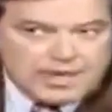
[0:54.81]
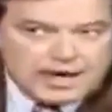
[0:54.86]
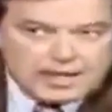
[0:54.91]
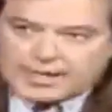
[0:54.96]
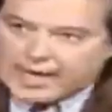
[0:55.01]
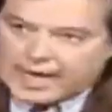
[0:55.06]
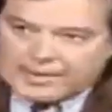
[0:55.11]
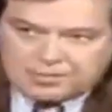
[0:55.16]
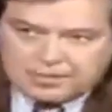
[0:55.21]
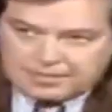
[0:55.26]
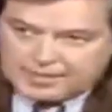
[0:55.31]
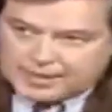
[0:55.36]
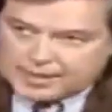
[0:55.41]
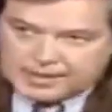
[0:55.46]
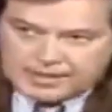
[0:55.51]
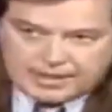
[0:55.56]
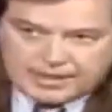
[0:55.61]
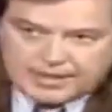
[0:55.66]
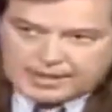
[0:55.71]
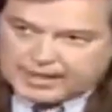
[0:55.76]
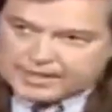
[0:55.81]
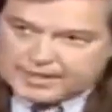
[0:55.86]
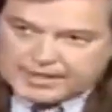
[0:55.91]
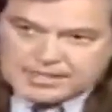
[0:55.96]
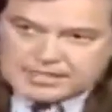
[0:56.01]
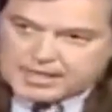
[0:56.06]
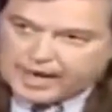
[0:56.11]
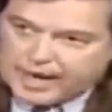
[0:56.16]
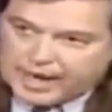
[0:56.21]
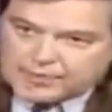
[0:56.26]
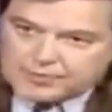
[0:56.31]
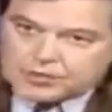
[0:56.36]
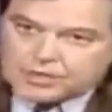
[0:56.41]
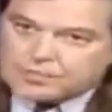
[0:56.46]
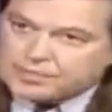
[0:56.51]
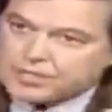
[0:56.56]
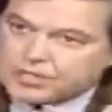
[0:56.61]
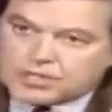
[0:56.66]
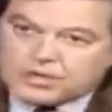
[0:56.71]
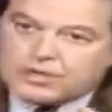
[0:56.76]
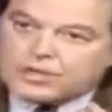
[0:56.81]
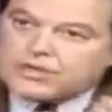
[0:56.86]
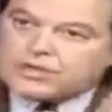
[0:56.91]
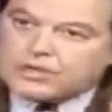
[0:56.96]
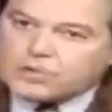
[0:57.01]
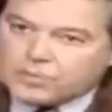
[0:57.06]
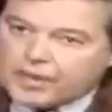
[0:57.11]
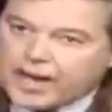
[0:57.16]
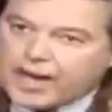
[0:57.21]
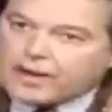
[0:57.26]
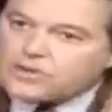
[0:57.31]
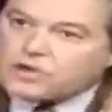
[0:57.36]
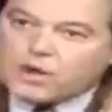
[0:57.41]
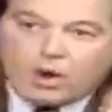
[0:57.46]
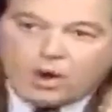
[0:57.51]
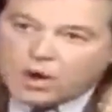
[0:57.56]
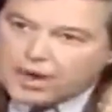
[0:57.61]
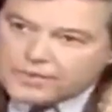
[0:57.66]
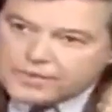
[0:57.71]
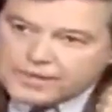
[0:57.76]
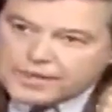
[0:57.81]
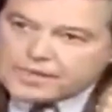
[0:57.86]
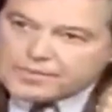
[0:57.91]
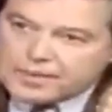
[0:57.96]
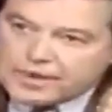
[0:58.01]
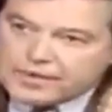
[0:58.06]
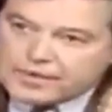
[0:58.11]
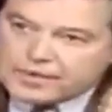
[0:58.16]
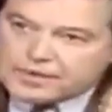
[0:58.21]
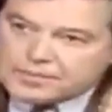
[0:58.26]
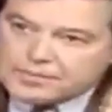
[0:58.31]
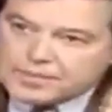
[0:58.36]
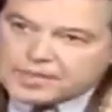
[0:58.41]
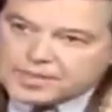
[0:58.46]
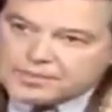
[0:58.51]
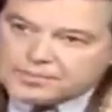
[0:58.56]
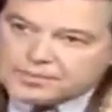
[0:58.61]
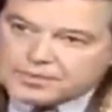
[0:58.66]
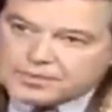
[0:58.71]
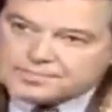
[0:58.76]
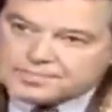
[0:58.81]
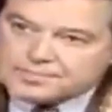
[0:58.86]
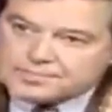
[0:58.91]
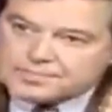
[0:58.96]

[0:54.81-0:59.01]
that capability at any time could be turned around on the American people.